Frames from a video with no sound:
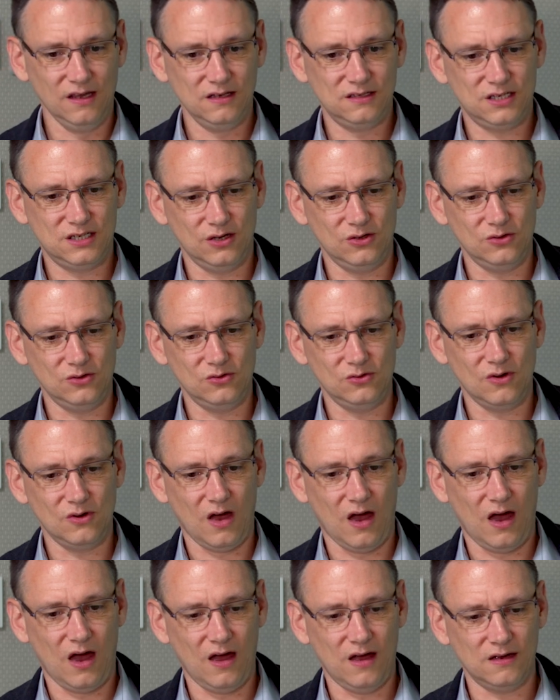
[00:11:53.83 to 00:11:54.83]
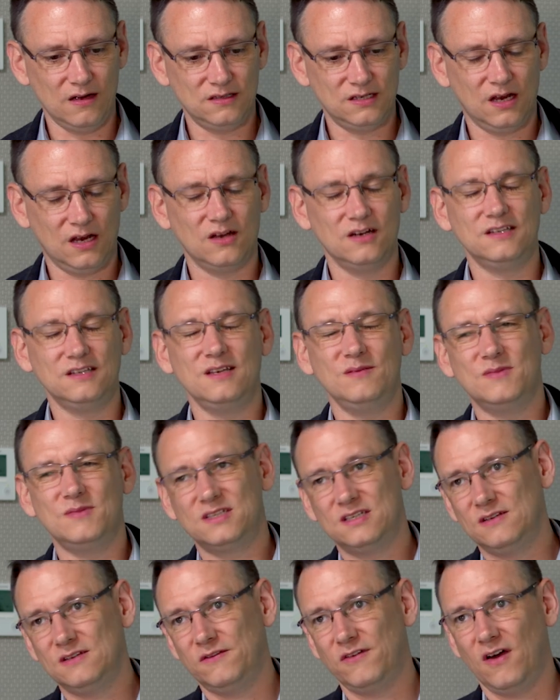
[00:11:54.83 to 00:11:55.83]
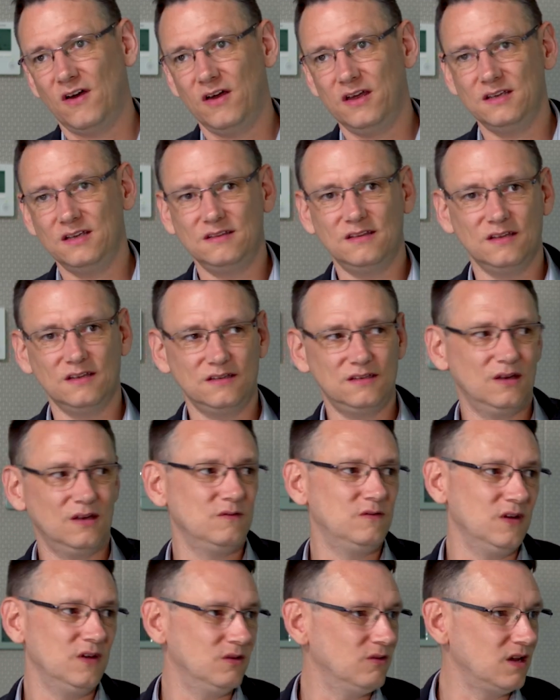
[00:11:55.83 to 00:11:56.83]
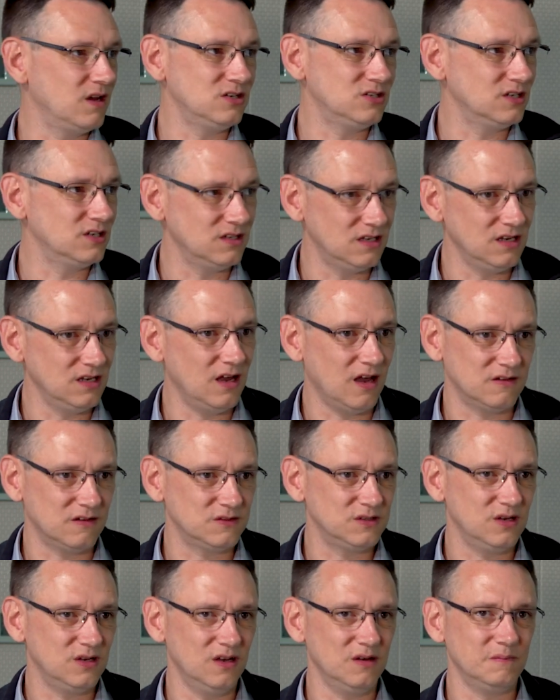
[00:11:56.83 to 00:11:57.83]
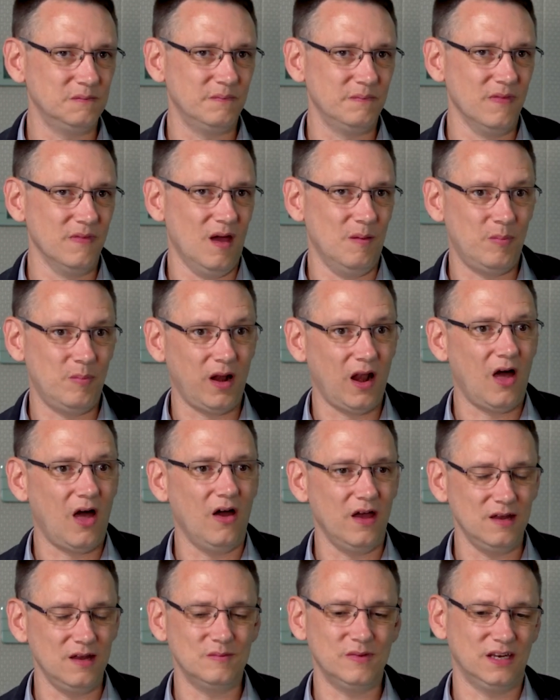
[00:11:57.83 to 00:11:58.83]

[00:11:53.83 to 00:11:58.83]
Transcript: to kind of demystify the configuration that you have to apply,